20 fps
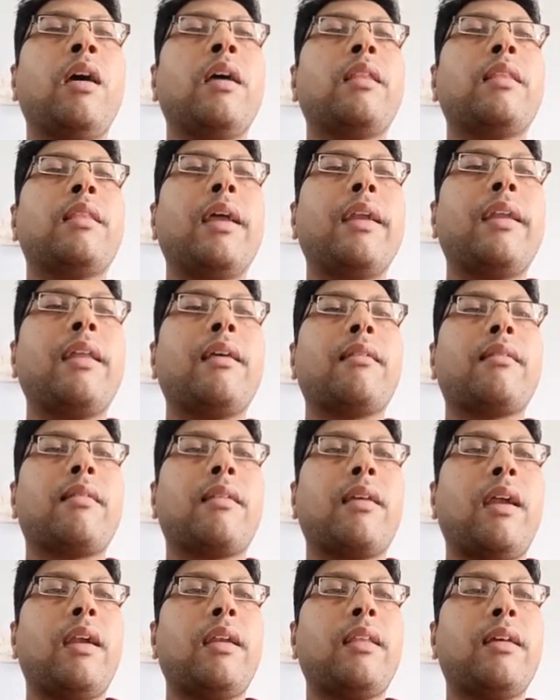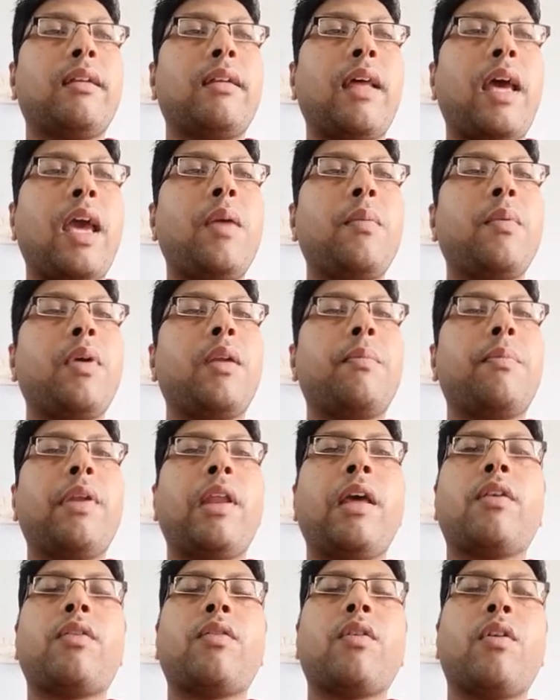that is at the time and
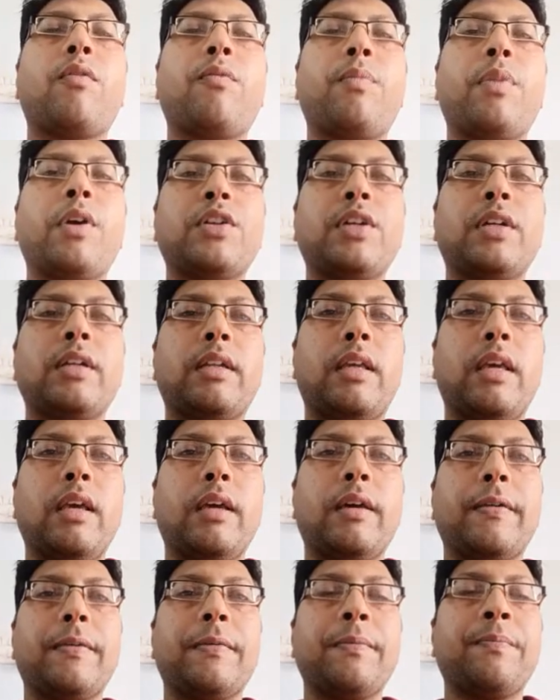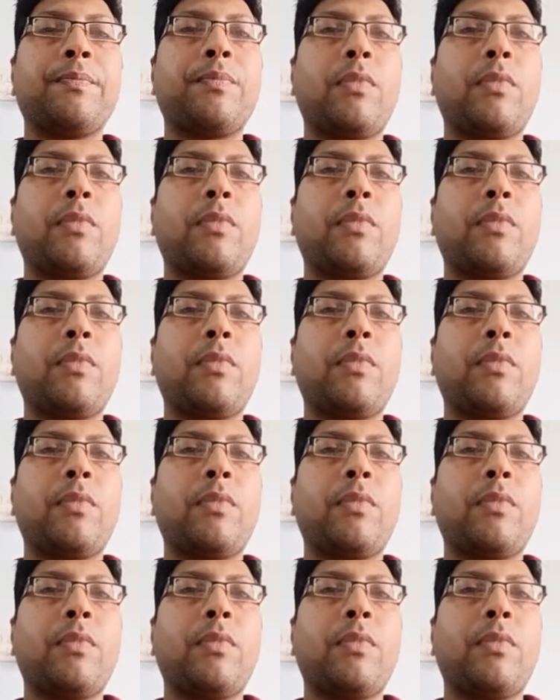place of patient care.